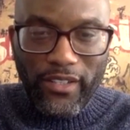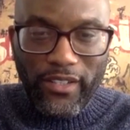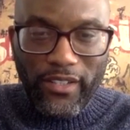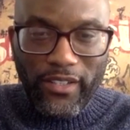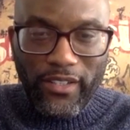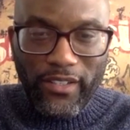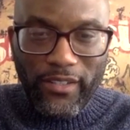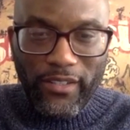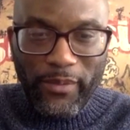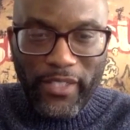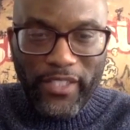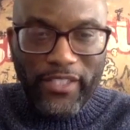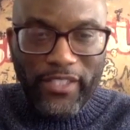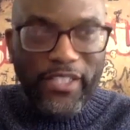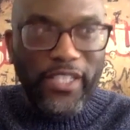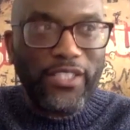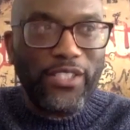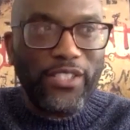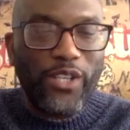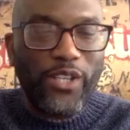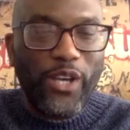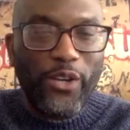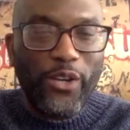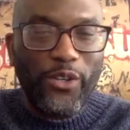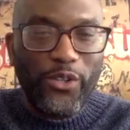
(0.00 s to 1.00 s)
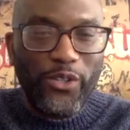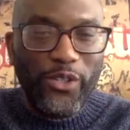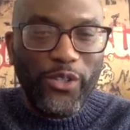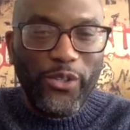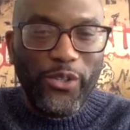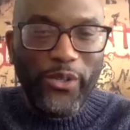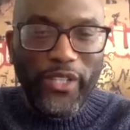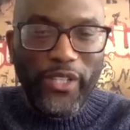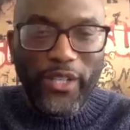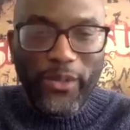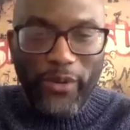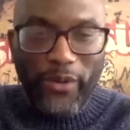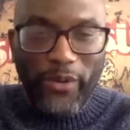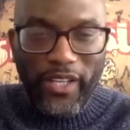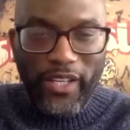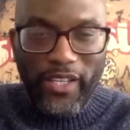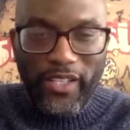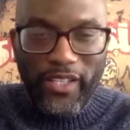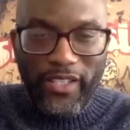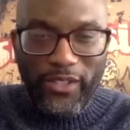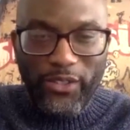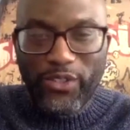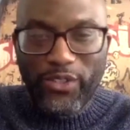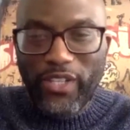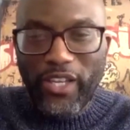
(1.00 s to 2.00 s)
because this is all you do anyway.
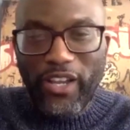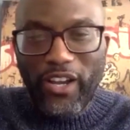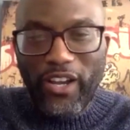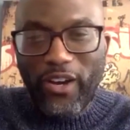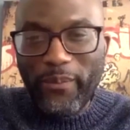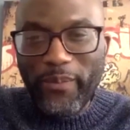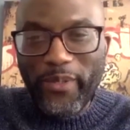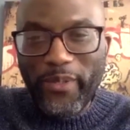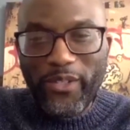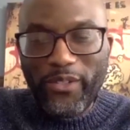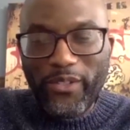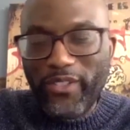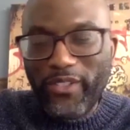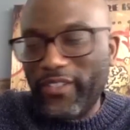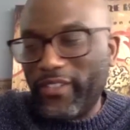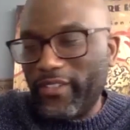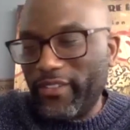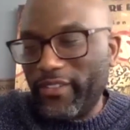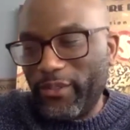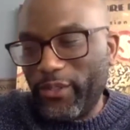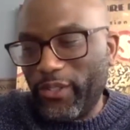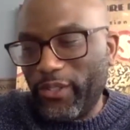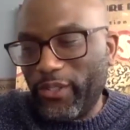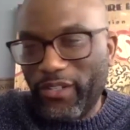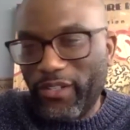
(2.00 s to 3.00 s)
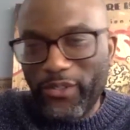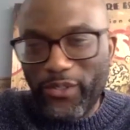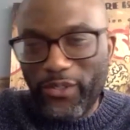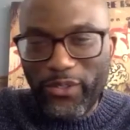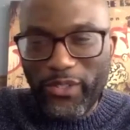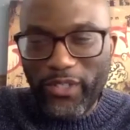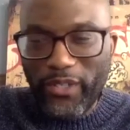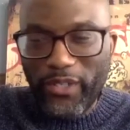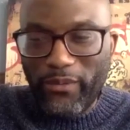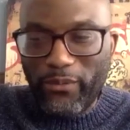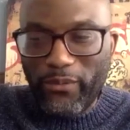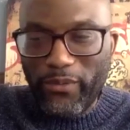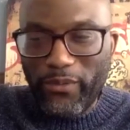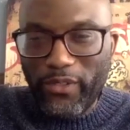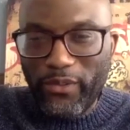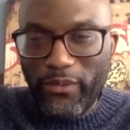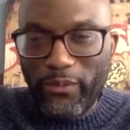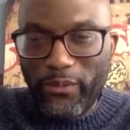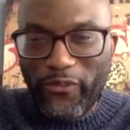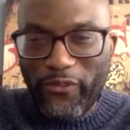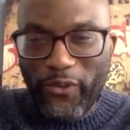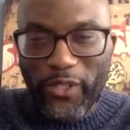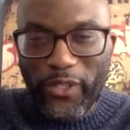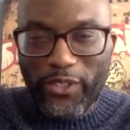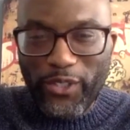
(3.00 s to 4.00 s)
You stay home and you
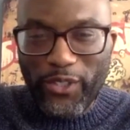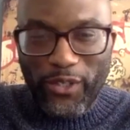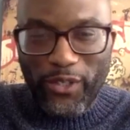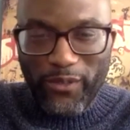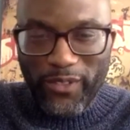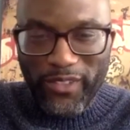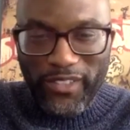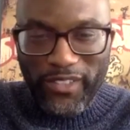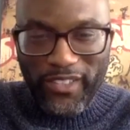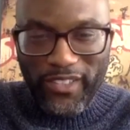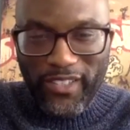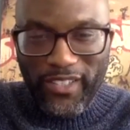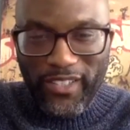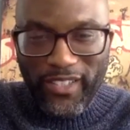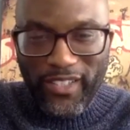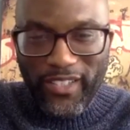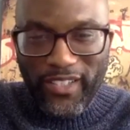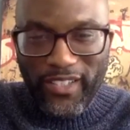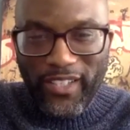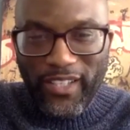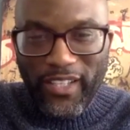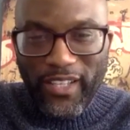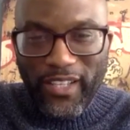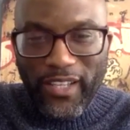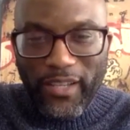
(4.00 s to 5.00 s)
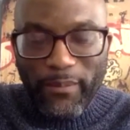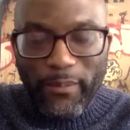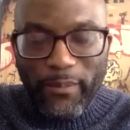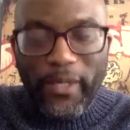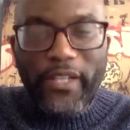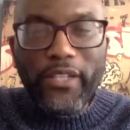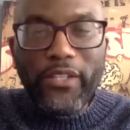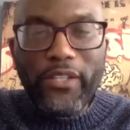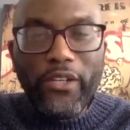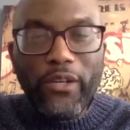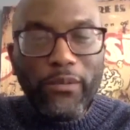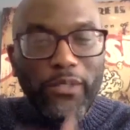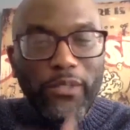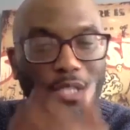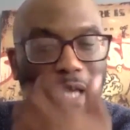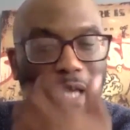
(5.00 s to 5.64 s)
do voiceovers. But to